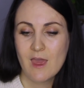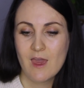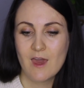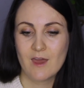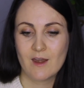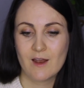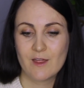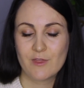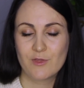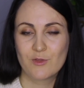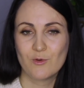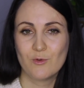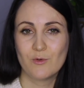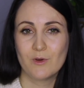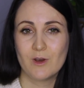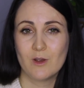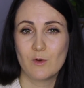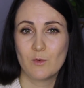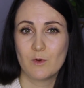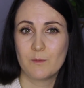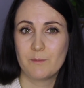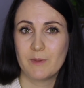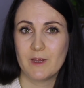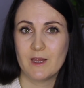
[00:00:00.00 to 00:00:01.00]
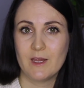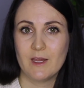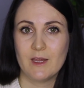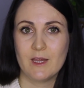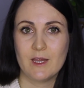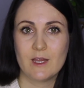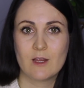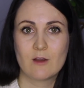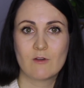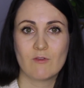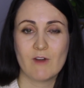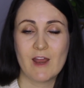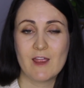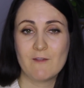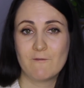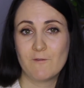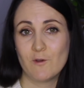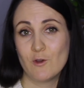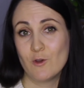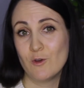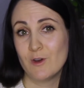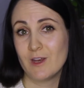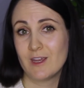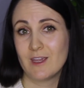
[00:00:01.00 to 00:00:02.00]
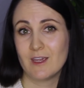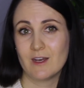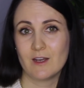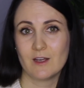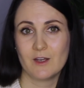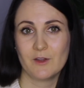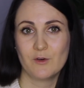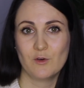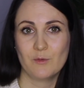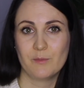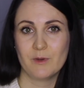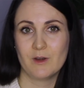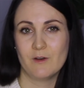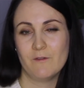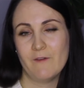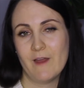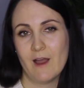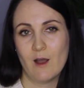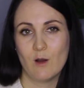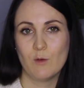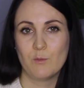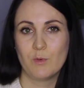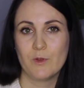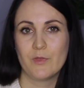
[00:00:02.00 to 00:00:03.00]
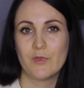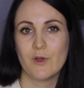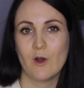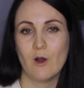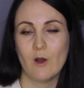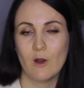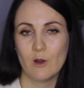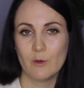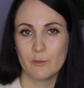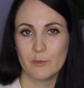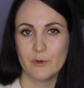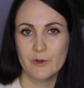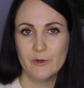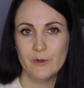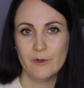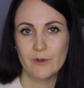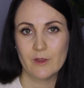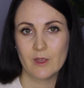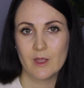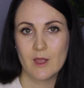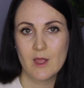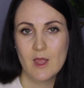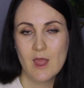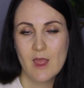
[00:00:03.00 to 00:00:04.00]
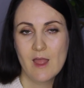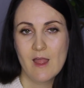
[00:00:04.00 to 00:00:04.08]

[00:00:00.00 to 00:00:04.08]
and I thought it would be great for her to get a little bit of help with the homework.